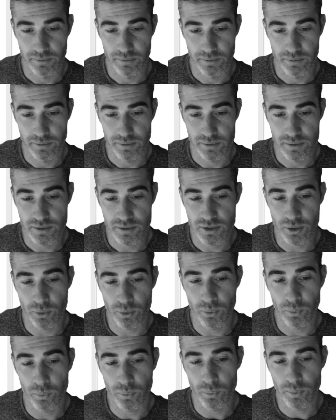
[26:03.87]

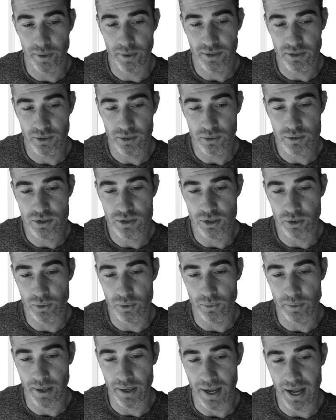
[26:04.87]
So when you do
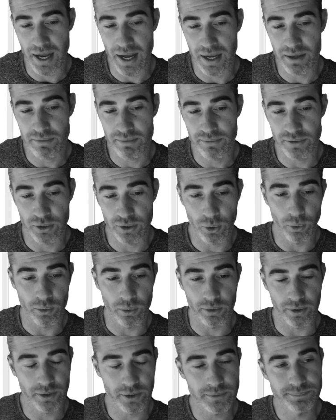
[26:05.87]
have
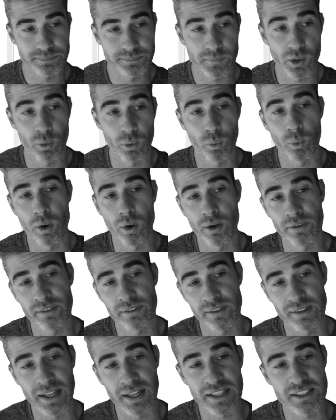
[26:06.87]
your wall
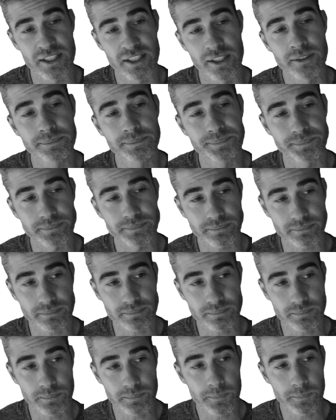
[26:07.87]
selected,
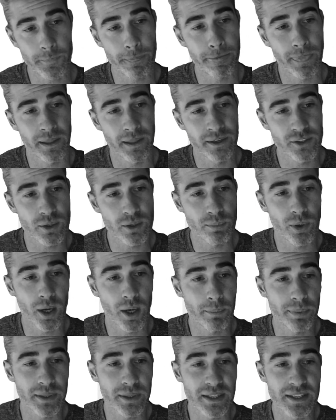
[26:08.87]
in your
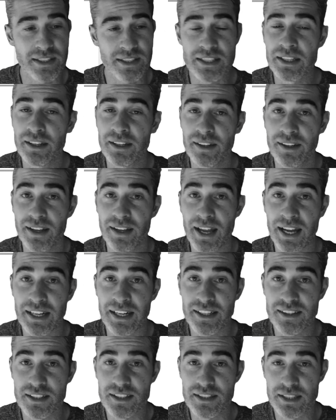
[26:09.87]
properties, edit
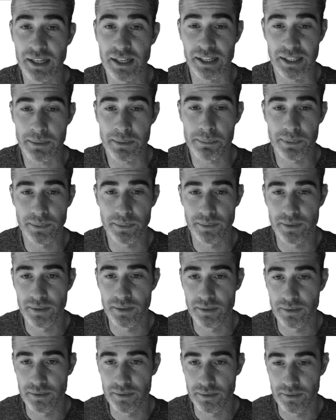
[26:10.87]
the type.
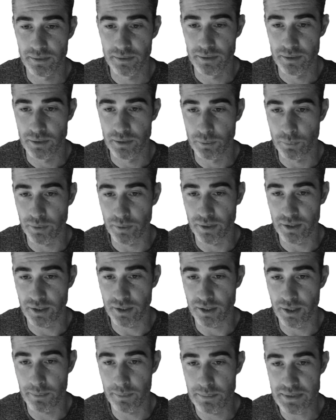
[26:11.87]
We're going to
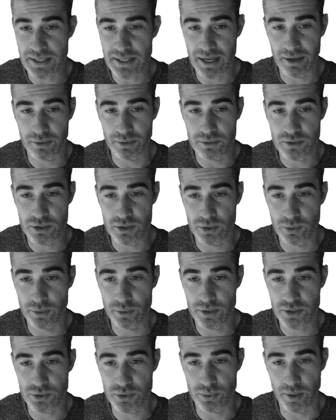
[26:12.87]
come down to the
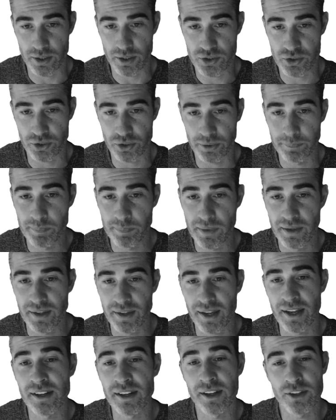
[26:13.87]
structure,
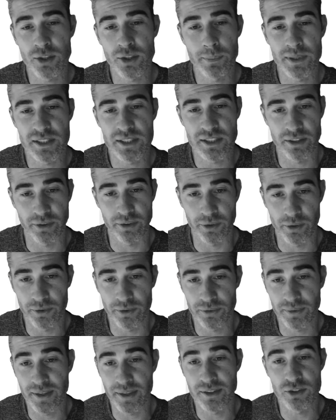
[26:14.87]
and under material, so
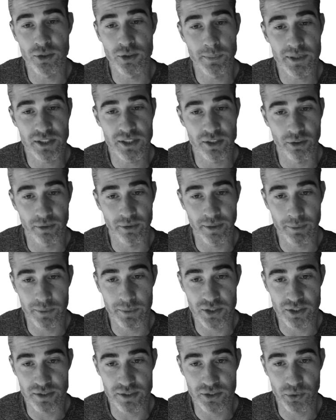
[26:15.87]
that new material that we
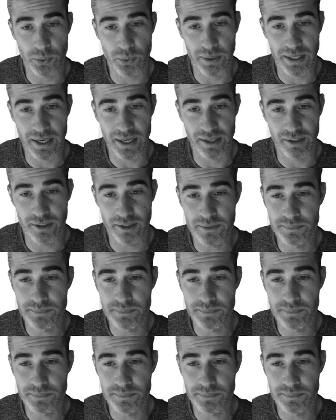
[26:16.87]
just created,